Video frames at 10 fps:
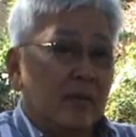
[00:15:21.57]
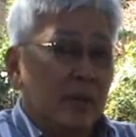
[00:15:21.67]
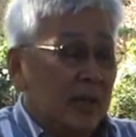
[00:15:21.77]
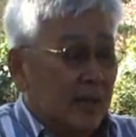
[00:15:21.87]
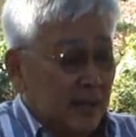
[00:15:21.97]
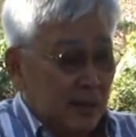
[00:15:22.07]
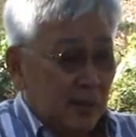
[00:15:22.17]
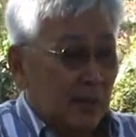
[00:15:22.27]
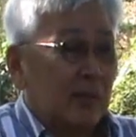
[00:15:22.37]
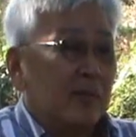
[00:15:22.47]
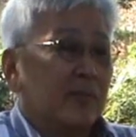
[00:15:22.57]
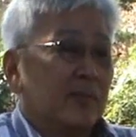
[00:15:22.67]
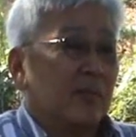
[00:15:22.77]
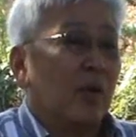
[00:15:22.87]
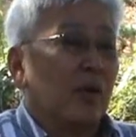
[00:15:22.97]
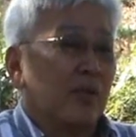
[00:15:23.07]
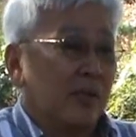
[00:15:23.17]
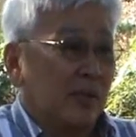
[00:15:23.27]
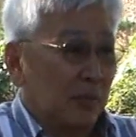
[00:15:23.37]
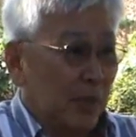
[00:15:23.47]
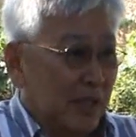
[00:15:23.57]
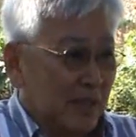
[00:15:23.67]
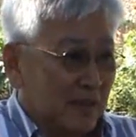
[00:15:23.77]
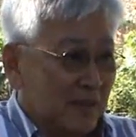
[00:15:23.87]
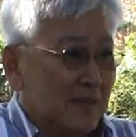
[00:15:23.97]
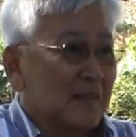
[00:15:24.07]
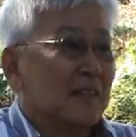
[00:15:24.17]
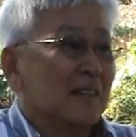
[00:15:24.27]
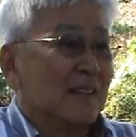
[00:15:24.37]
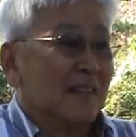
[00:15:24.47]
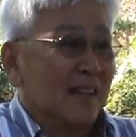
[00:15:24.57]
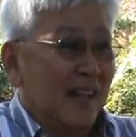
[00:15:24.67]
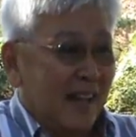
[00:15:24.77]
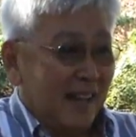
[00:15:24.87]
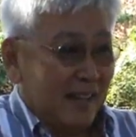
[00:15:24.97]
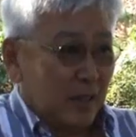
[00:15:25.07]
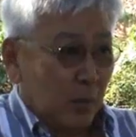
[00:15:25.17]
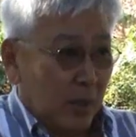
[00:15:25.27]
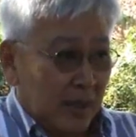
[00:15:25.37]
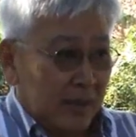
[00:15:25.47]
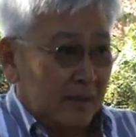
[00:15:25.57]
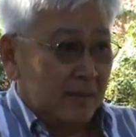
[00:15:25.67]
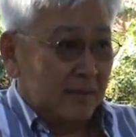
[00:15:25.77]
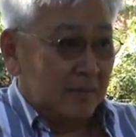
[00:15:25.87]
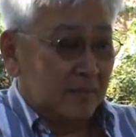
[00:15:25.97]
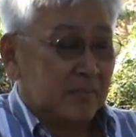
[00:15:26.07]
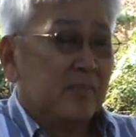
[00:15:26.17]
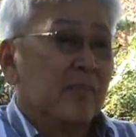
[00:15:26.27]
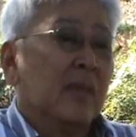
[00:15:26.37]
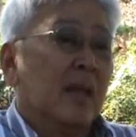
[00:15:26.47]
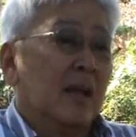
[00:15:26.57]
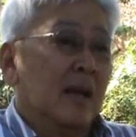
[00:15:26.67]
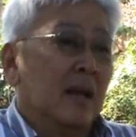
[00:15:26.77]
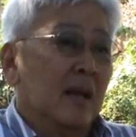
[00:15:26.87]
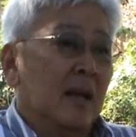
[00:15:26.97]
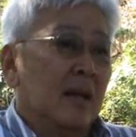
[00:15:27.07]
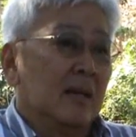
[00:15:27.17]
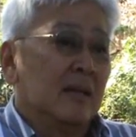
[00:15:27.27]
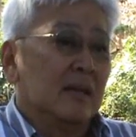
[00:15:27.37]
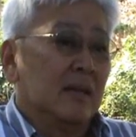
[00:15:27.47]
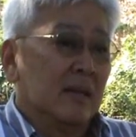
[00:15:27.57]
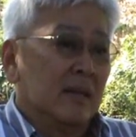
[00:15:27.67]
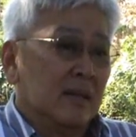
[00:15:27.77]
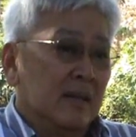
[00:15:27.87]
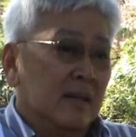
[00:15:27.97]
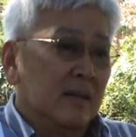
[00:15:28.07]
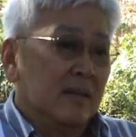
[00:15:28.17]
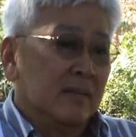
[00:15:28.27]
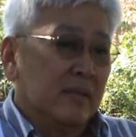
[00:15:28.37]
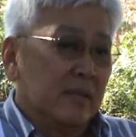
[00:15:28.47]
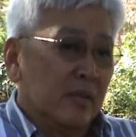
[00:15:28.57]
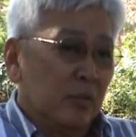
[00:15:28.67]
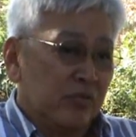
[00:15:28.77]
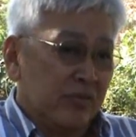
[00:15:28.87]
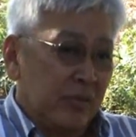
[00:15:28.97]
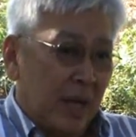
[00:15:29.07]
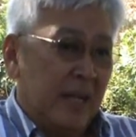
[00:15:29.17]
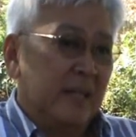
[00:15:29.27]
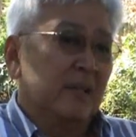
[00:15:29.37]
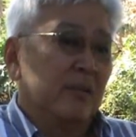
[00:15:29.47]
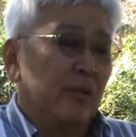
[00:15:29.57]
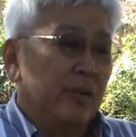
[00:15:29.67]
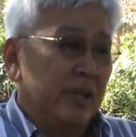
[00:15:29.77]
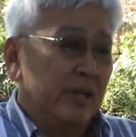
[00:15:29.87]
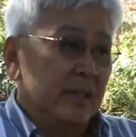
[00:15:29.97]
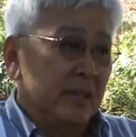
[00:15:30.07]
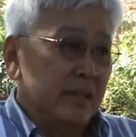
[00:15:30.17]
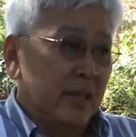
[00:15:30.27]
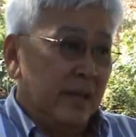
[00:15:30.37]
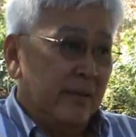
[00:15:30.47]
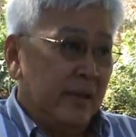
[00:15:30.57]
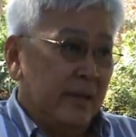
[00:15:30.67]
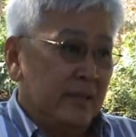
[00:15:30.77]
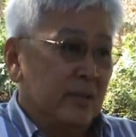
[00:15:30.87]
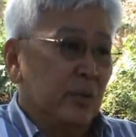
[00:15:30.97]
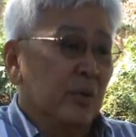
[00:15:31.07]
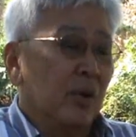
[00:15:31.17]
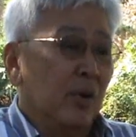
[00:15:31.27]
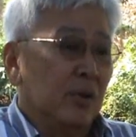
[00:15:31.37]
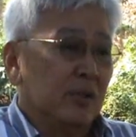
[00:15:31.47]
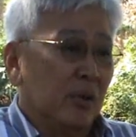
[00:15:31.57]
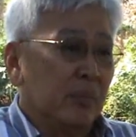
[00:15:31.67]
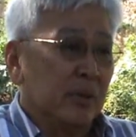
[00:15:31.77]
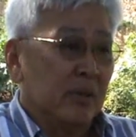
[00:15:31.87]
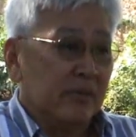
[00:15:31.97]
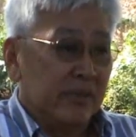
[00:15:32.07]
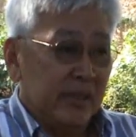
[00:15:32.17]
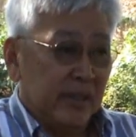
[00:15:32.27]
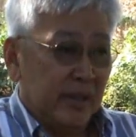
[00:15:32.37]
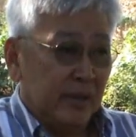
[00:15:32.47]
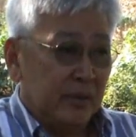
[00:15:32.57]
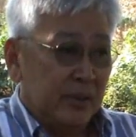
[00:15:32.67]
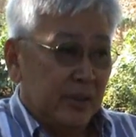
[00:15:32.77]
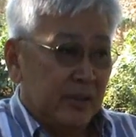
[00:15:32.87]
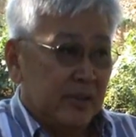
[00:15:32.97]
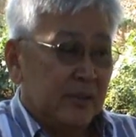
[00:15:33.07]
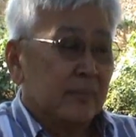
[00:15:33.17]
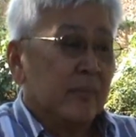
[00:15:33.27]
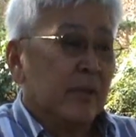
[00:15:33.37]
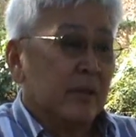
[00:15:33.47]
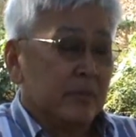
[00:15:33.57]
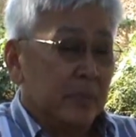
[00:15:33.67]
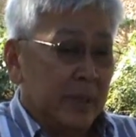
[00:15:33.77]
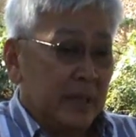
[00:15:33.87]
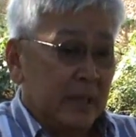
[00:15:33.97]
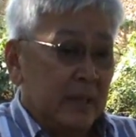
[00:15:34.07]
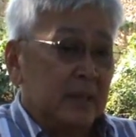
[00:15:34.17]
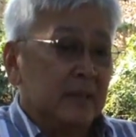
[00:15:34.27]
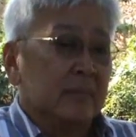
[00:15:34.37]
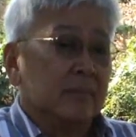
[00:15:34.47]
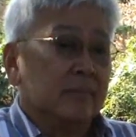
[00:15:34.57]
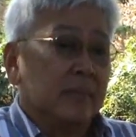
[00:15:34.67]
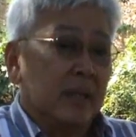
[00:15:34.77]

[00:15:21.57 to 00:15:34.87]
we can do both the vineyard and the wine. The wine growing in these areas, so-called tropical viticulture, been